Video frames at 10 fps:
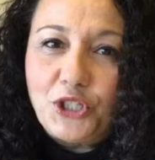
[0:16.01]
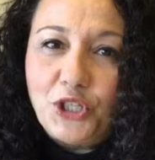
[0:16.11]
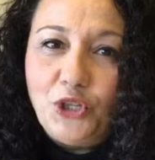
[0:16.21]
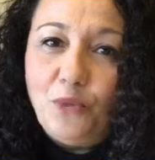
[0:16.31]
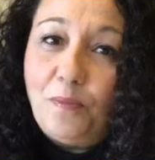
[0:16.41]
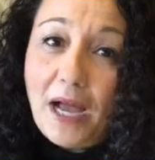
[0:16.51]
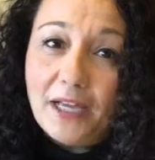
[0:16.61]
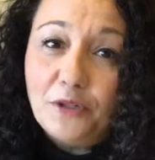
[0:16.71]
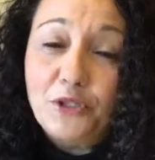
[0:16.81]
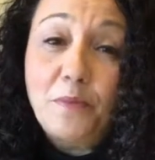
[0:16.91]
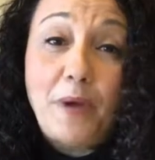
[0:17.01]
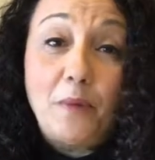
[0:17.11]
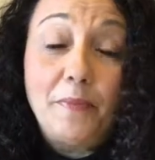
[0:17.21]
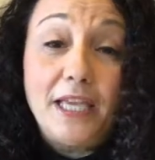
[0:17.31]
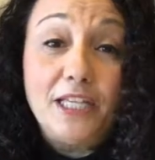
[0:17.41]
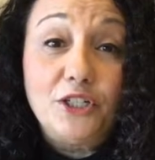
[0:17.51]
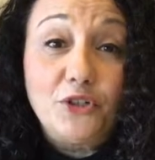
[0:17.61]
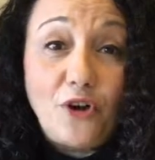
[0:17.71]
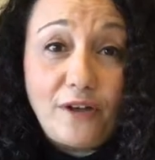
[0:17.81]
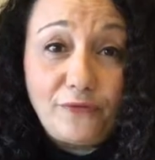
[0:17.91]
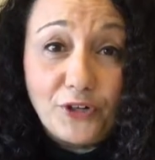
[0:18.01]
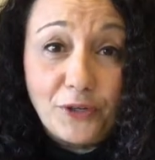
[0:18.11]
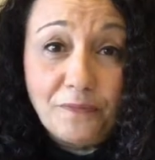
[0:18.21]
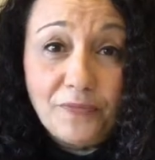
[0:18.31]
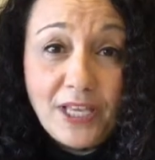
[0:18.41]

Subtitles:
to you buyers about making an offer.